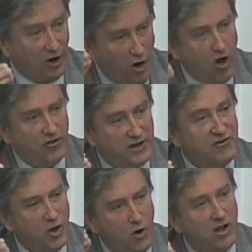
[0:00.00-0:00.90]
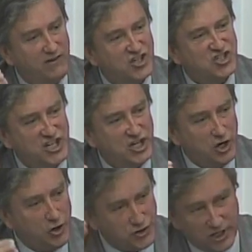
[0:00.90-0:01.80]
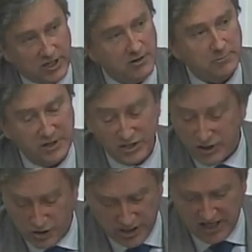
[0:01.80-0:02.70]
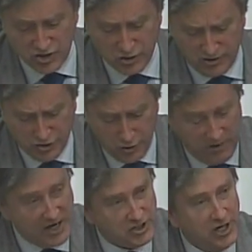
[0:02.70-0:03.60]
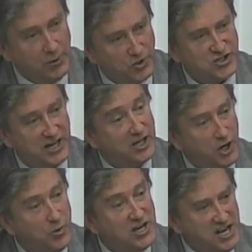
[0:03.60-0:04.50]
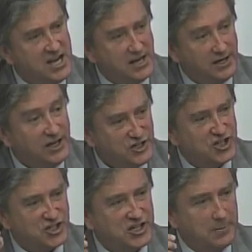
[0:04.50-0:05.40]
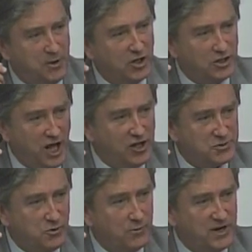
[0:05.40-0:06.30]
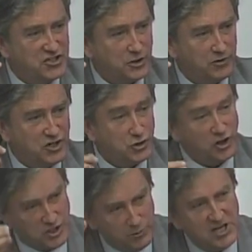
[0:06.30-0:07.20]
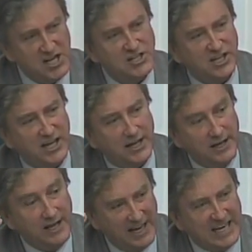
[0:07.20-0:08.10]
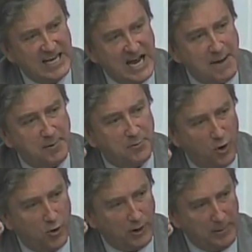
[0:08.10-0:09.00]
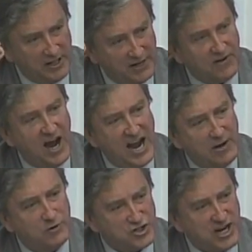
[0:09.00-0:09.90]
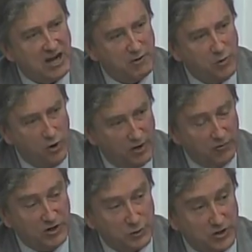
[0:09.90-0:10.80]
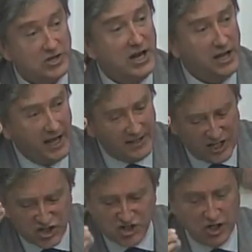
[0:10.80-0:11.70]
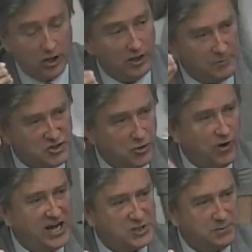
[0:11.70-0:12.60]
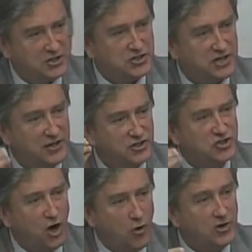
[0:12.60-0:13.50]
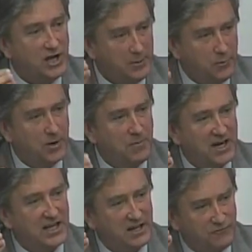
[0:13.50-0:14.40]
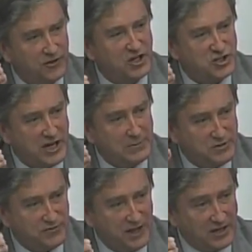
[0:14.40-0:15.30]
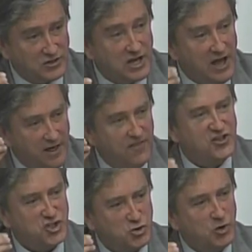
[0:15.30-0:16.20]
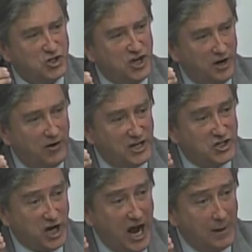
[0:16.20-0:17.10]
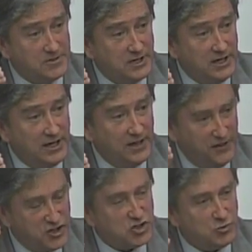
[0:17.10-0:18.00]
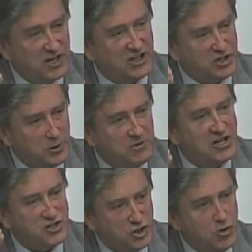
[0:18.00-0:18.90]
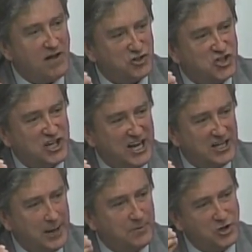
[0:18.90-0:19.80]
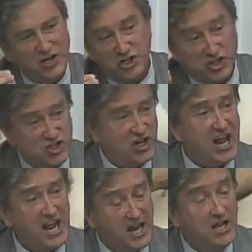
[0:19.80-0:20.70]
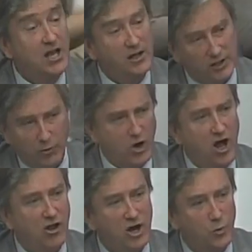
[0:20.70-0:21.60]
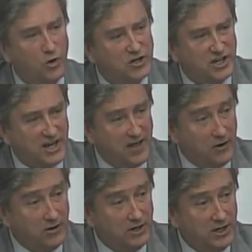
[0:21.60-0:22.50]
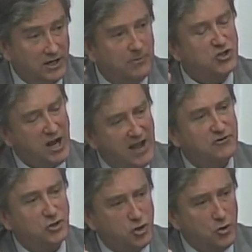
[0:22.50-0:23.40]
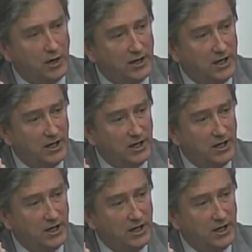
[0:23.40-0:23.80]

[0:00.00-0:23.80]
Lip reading: Even though all of our CEOs and the companies that you care so much were saying, we need $16 billion more in basic research, and we need to get an EAPA program in there for high-risk, high-reward research, and they still, in Mr. Ryan's budgets and others, don't put money in for these types of things. This is what generates jobs. This is what it does. It means that you have to stand up and not just say that we all ought to work together, but you have to do it.